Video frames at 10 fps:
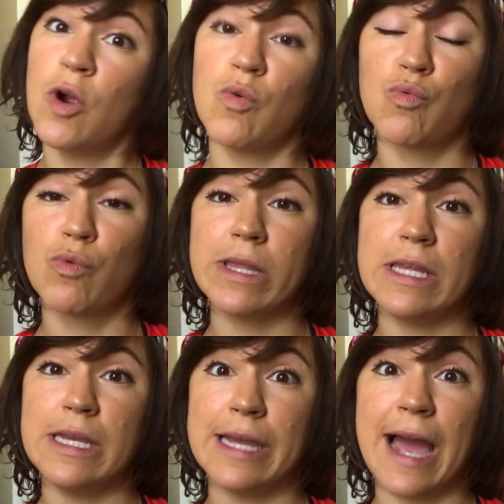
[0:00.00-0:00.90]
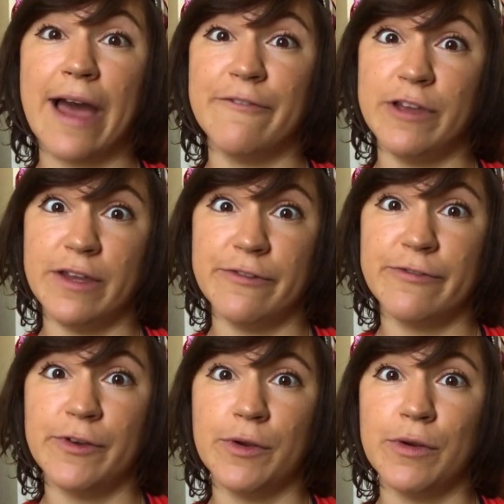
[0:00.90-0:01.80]
really heavy
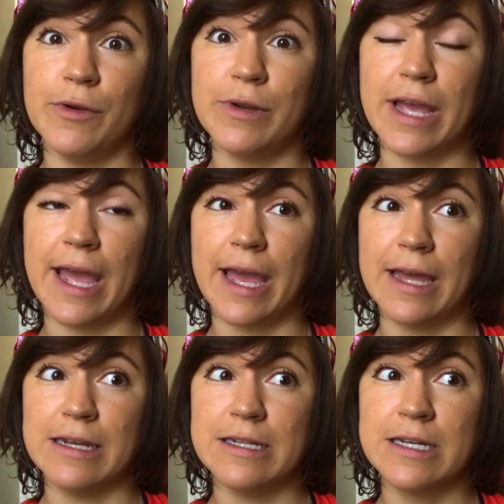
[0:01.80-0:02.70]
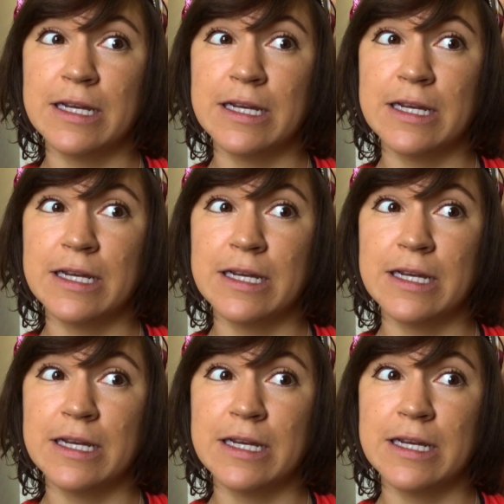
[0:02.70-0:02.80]
food and